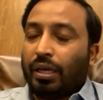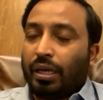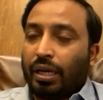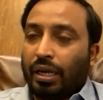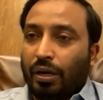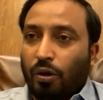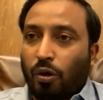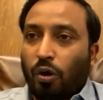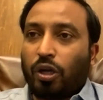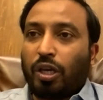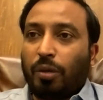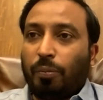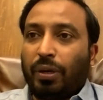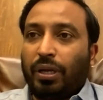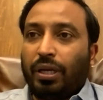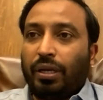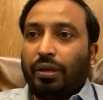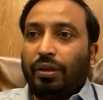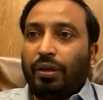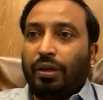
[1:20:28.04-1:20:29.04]
and
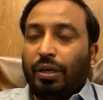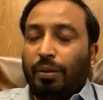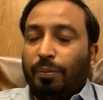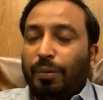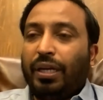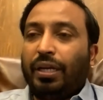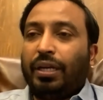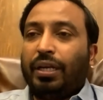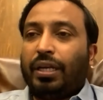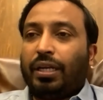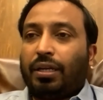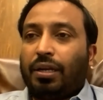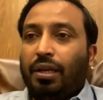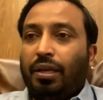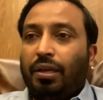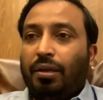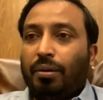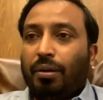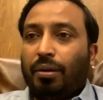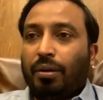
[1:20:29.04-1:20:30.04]
occupy
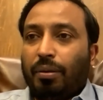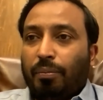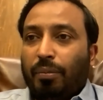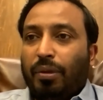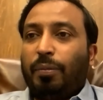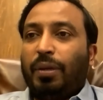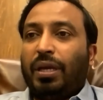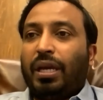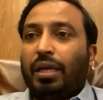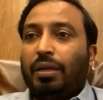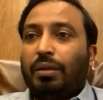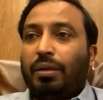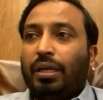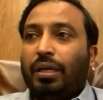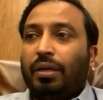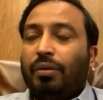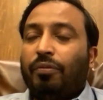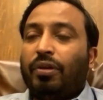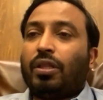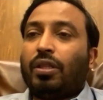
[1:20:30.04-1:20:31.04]
immediately, maybe I
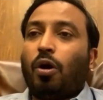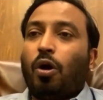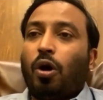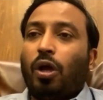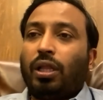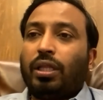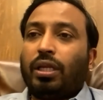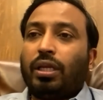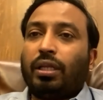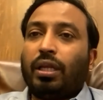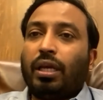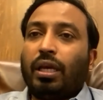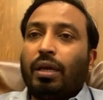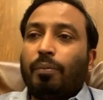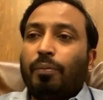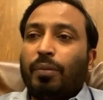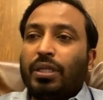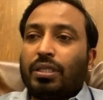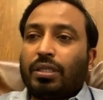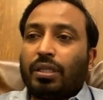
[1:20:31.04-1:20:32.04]
need with all the
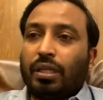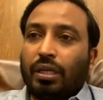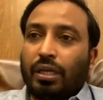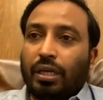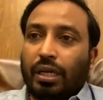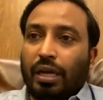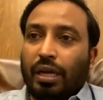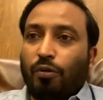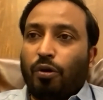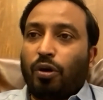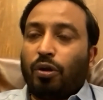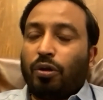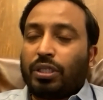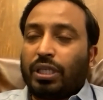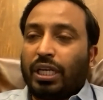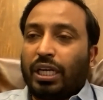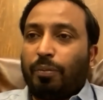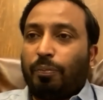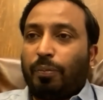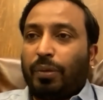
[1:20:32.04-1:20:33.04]
means I want to
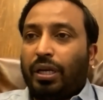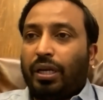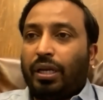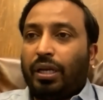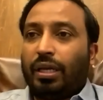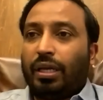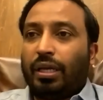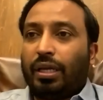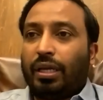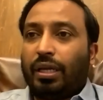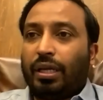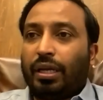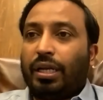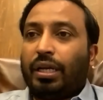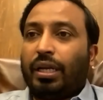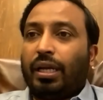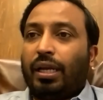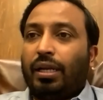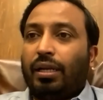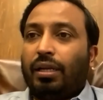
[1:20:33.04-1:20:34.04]
set up a
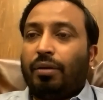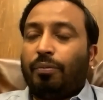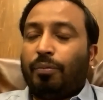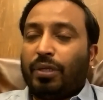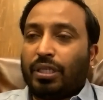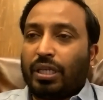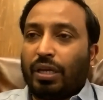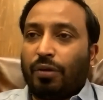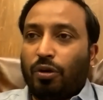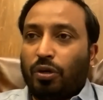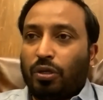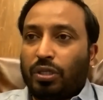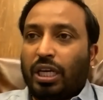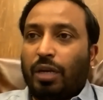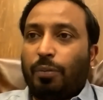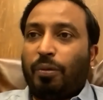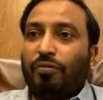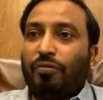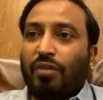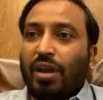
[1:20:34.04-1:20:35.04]
retail, means I want to
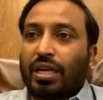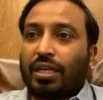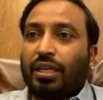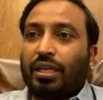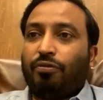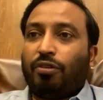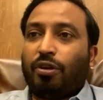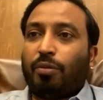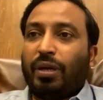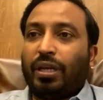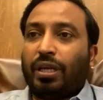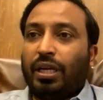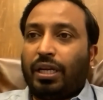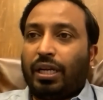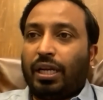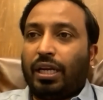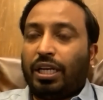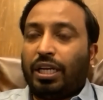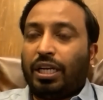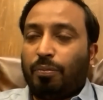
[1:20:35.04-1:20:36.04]
set up a factory for my
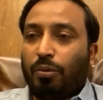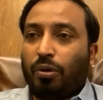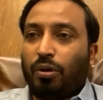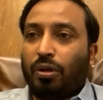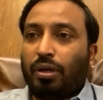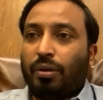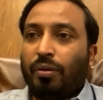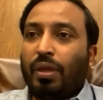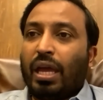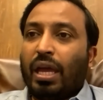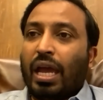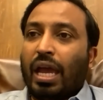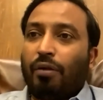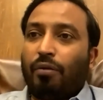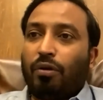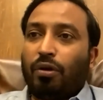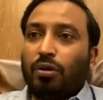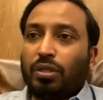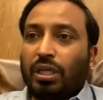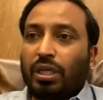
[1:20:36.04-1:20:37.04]
retail tea powder. I
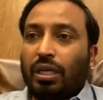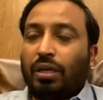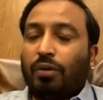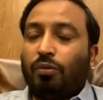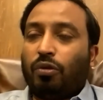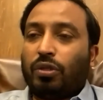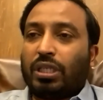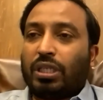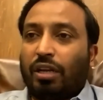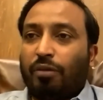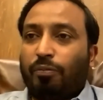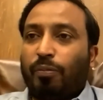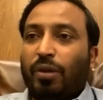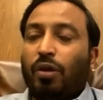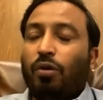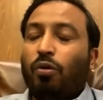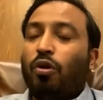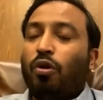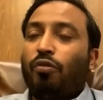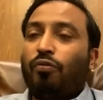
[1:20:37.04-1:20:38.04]
want to set up
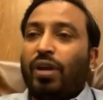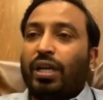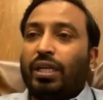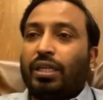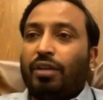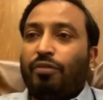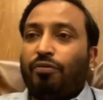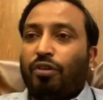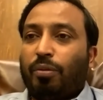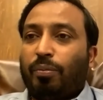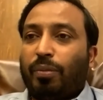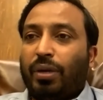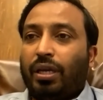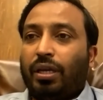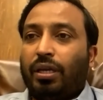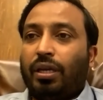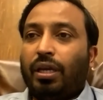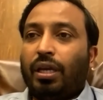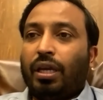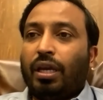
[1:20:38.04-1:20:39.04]
my own factory for
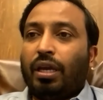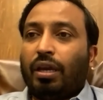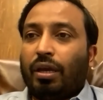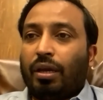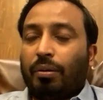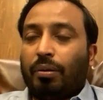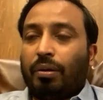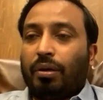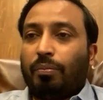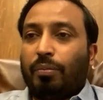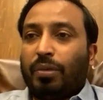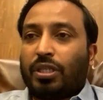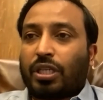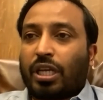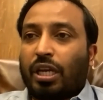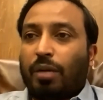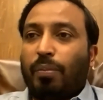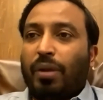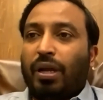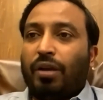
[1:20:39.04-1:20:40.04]
my
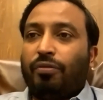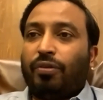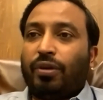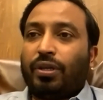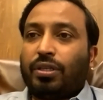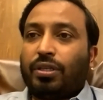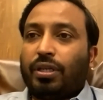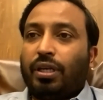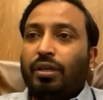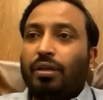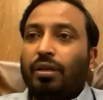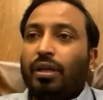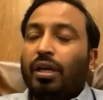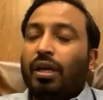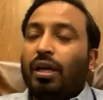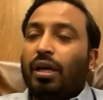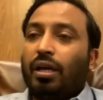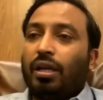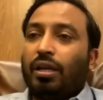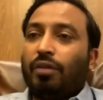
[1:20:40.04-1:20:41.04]
biscuit manufacturing.
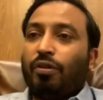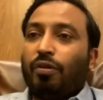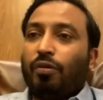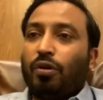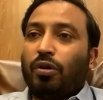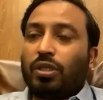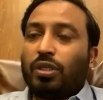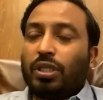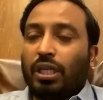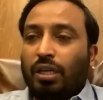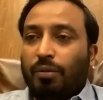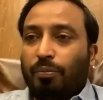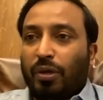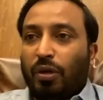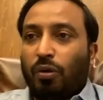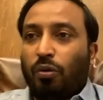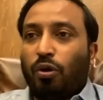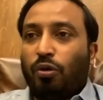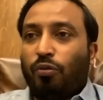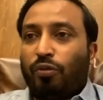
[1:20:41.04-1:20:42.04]
Or if I want to set up
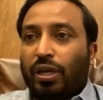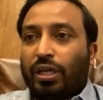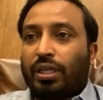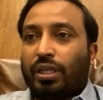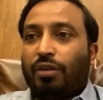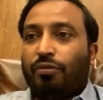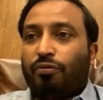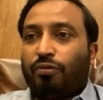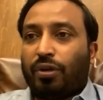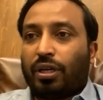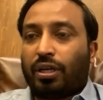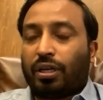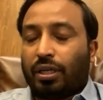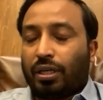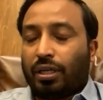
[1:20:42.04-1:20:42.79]
my own factory for